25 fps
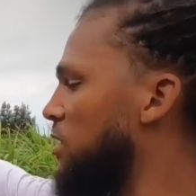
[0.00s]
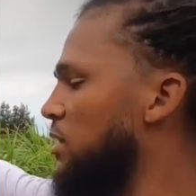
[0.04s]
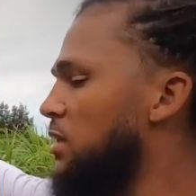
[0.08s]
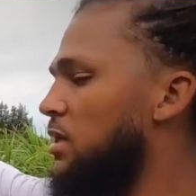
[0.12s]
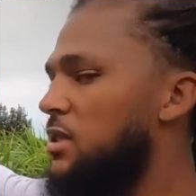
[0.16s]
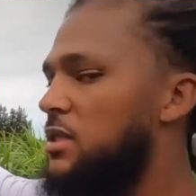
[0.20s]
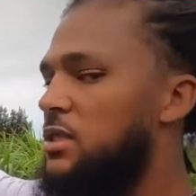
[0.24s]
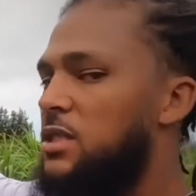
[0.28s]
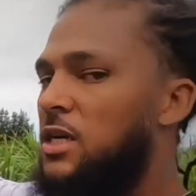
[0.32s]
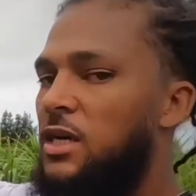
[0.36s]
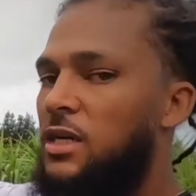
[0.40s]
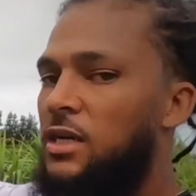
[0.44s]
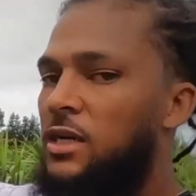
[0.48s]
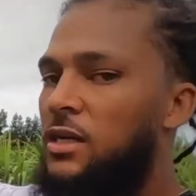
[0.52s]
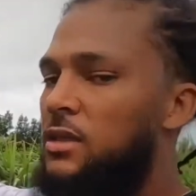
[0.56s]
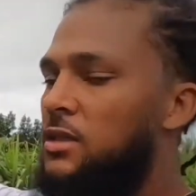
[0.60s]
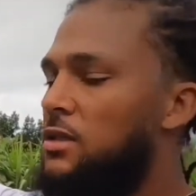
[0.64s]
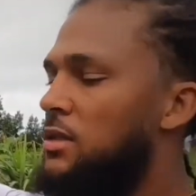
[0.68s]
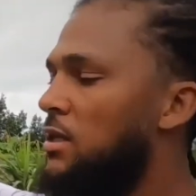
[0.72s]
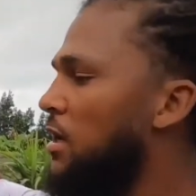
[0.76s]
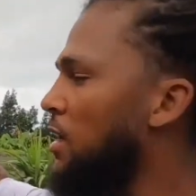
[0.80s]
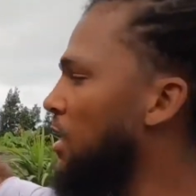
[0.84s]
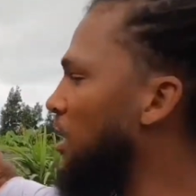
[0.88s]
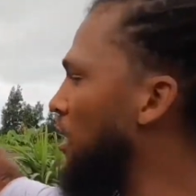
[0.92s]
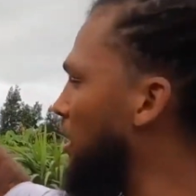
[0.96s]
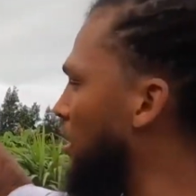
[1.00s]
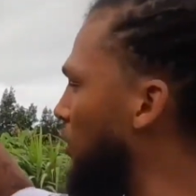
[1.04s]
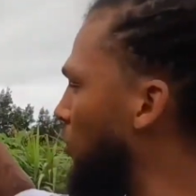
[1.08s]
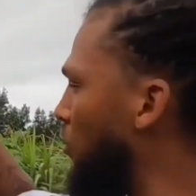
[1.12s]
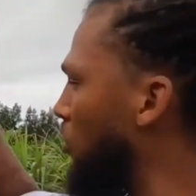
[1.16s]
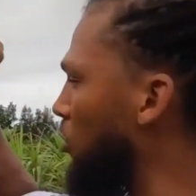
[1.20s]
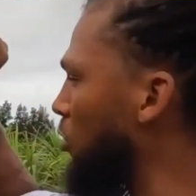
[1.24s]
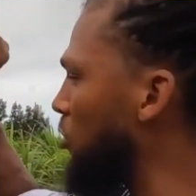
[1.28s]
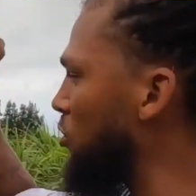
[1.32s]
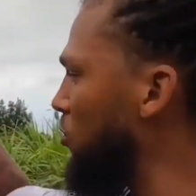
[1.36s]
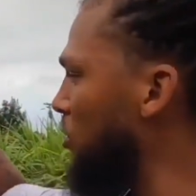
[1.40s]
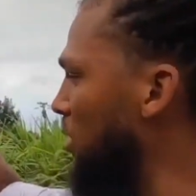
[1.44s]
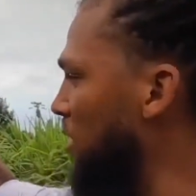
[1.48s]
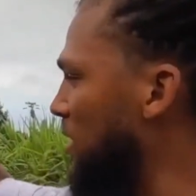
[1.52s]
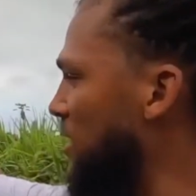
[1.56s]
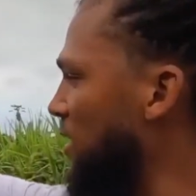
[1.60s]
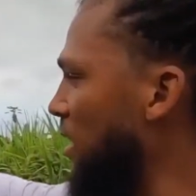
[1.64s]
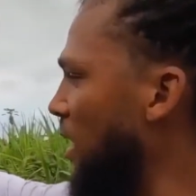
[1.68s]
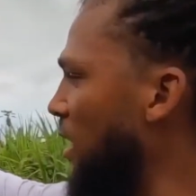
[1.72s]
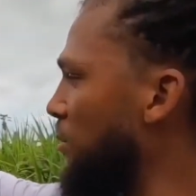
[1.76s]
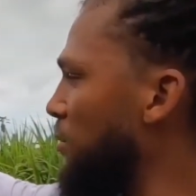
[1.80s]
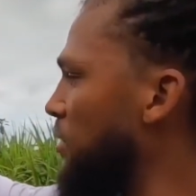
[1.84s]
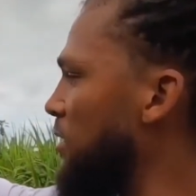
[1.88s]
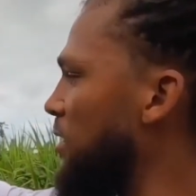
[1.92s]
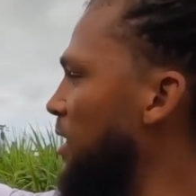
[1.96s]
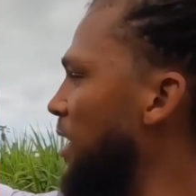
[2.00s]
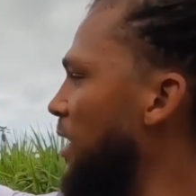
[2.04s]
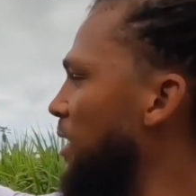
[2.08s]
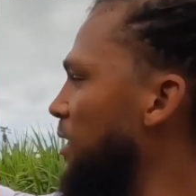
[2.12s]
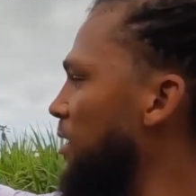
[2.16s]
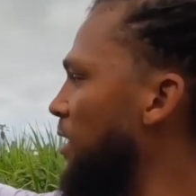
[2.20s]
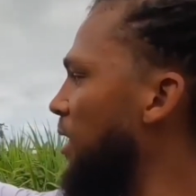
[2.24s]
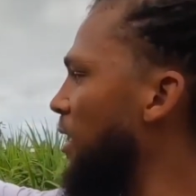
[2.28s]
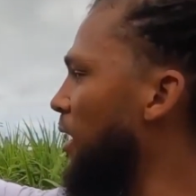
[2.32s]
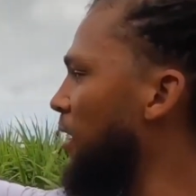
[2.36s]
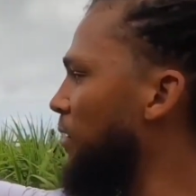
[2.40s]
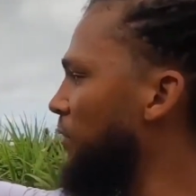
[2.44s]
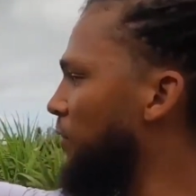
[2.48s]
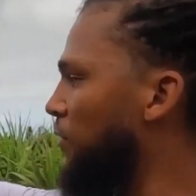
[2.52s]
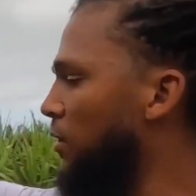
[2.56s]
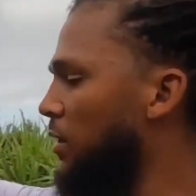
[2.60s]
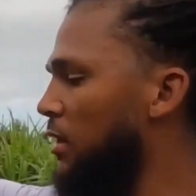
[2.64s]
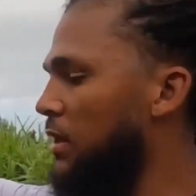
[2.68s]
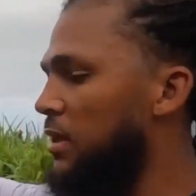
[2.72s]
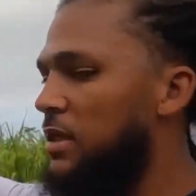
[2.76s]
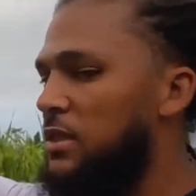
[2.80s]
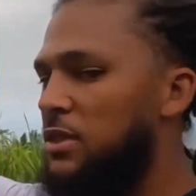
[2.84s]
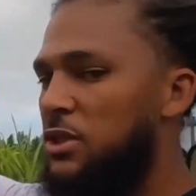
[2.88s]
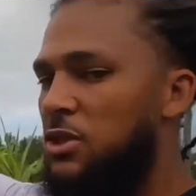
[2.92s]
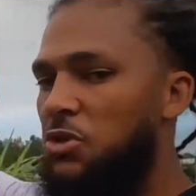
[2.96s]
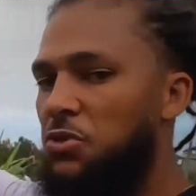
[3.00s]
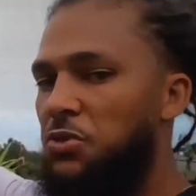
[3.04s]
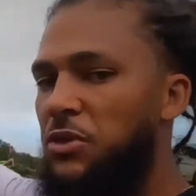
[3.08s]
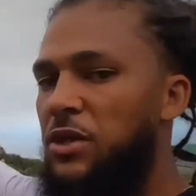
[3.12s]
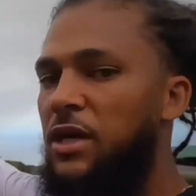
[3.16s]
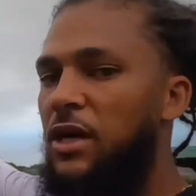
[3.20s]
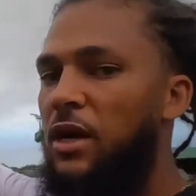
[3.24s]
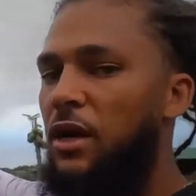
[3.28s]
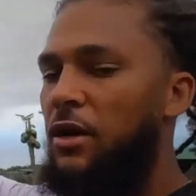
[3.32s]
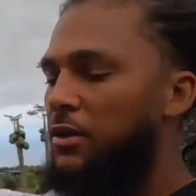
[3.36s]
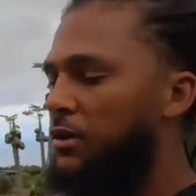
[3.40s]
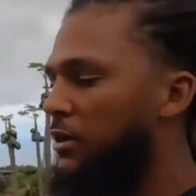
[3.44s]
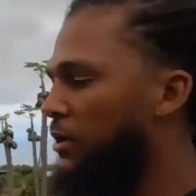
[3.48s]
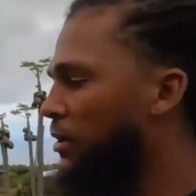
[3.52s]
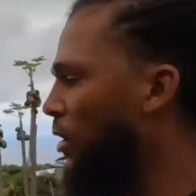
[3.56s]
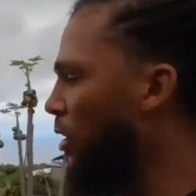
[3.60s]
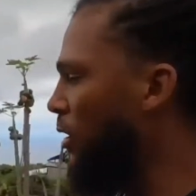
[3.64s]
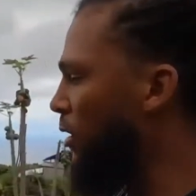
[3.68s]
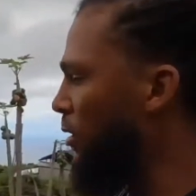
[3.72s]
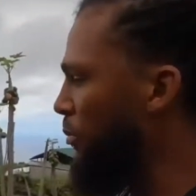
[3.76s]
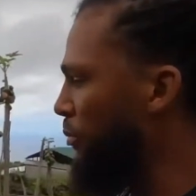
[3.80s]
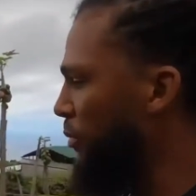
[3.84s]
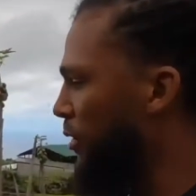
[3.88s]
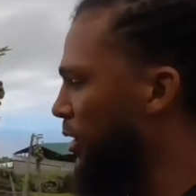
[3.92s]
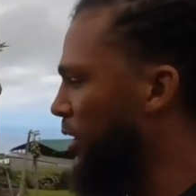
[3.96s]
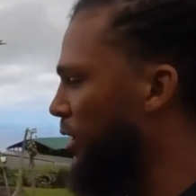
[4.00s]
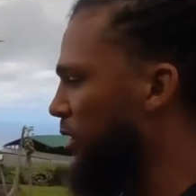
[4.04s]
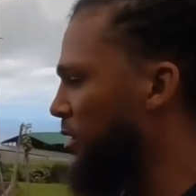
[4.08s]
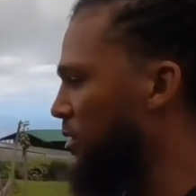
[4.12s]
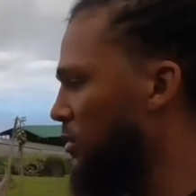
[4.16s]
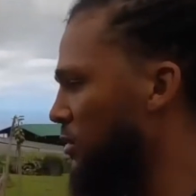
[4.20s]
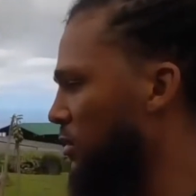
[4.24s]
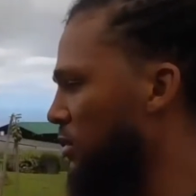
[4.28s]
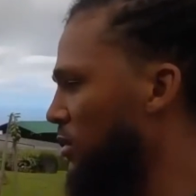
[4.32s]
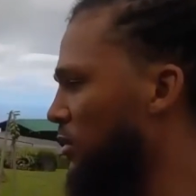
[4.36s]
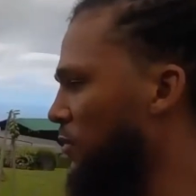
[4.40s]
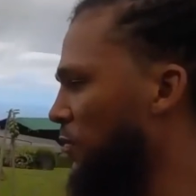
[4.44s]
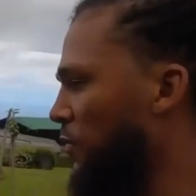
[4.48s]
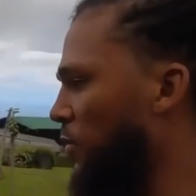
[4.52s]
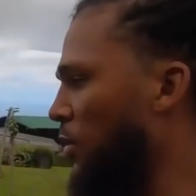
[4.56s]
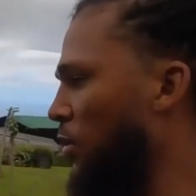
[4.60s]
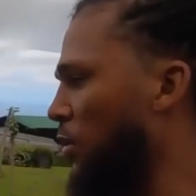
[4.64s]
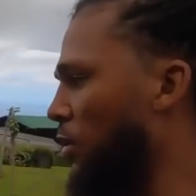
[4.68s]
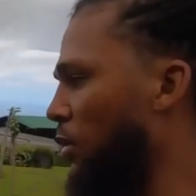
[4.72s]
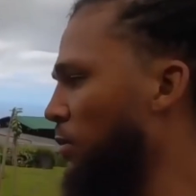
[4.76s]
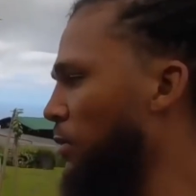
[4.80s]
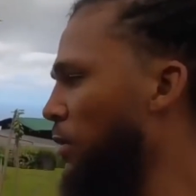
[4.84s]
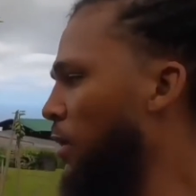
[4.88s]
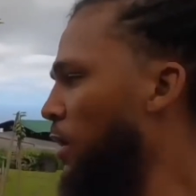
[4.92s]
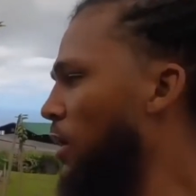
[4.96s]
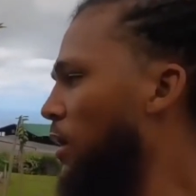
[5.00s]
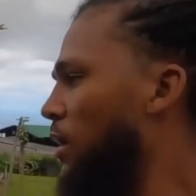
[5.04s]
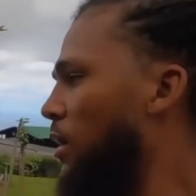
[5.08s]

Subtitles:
to the chickens, and then we're gonna do the same exact thing for at least 3 other garden beds on this farm,